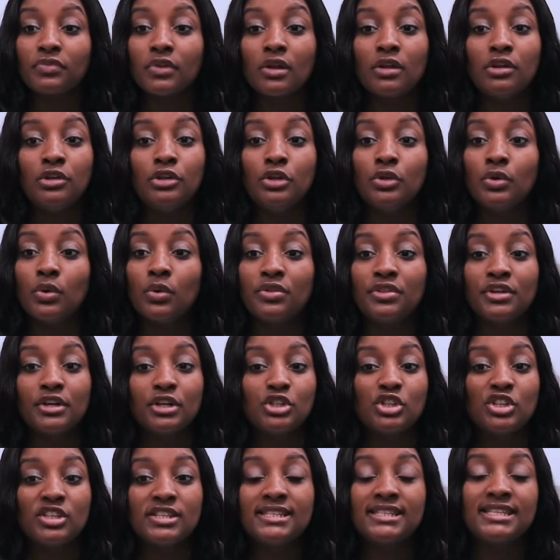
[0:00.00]
you know, they're
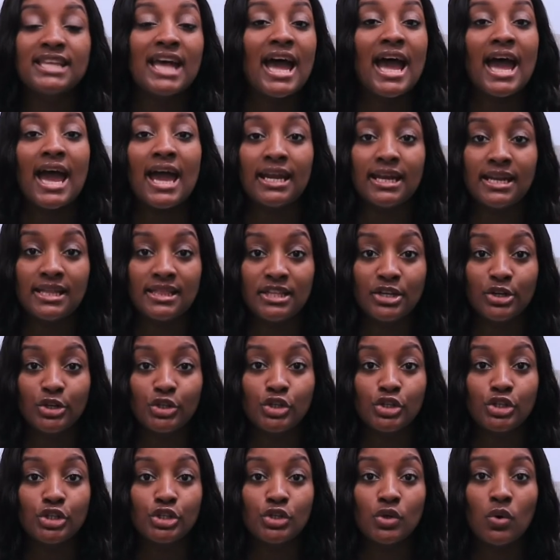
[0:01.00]
just sad and they're
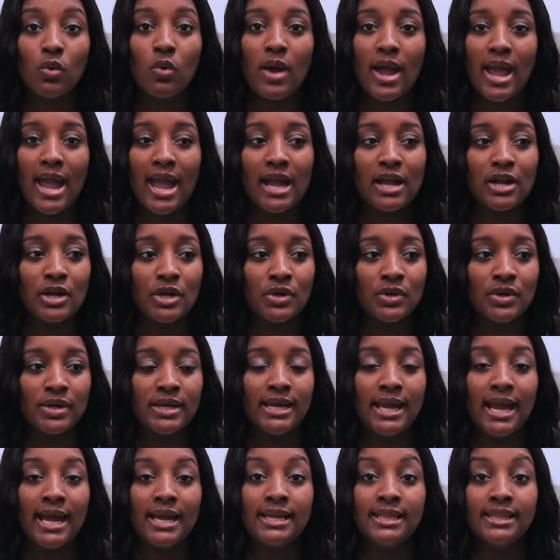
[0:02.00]
just so
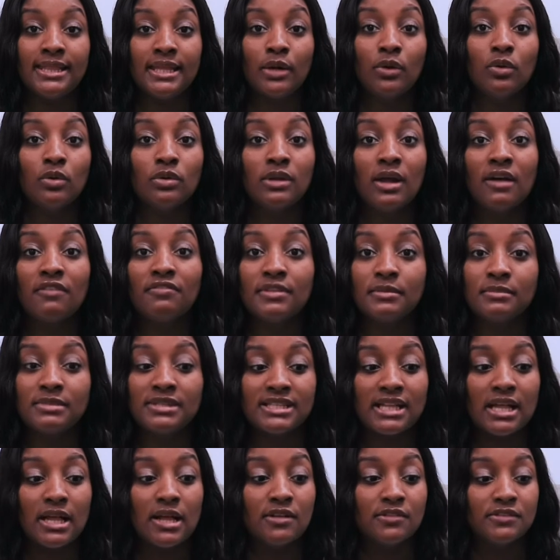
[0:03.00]
angry and they don't love
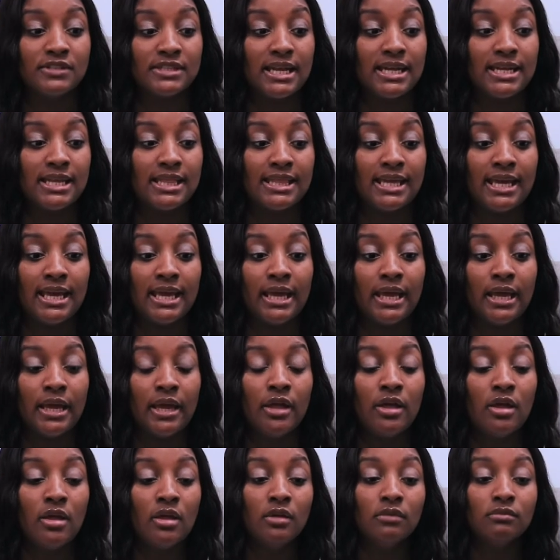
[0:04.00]
themselves and they
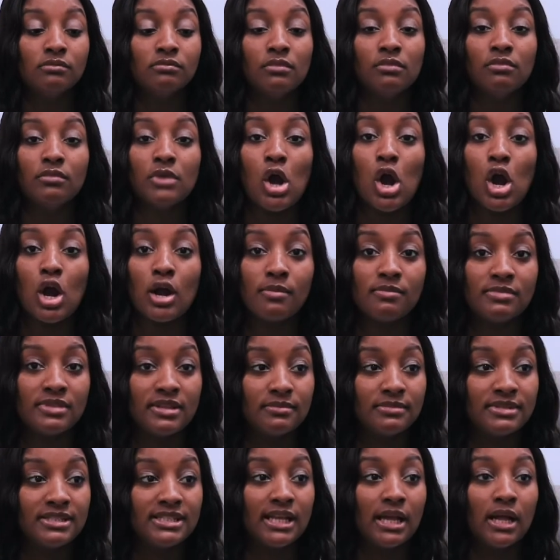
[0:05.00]
harm
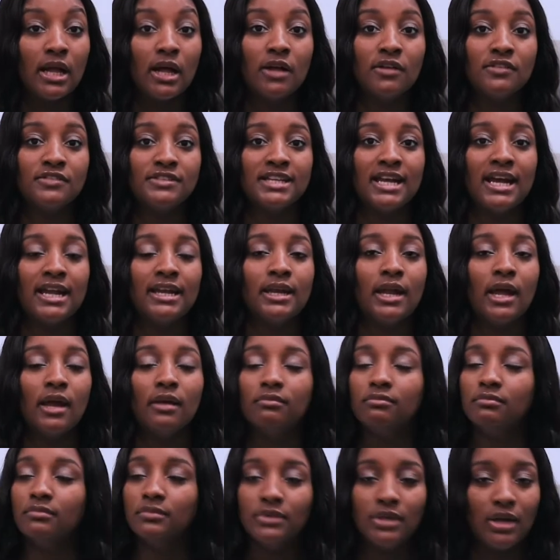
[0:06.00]
themselves. And
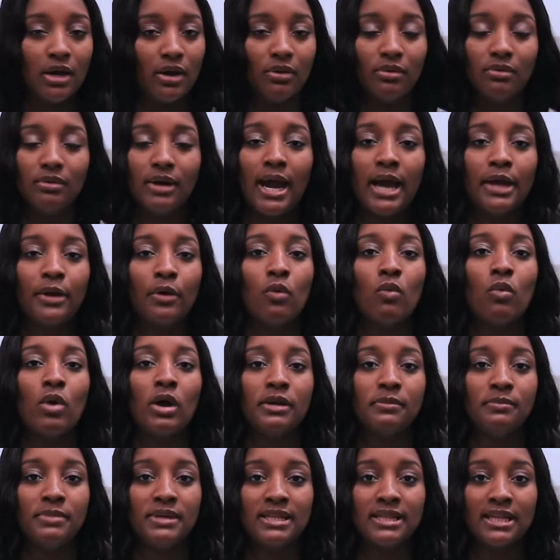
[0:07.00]
no, I don't want to be